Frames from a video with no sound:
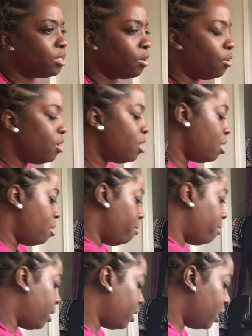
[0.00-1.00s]
So
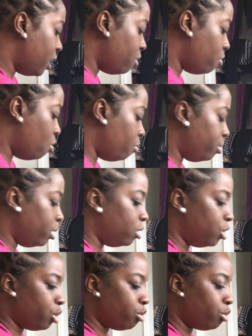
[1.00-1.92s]
my year won't be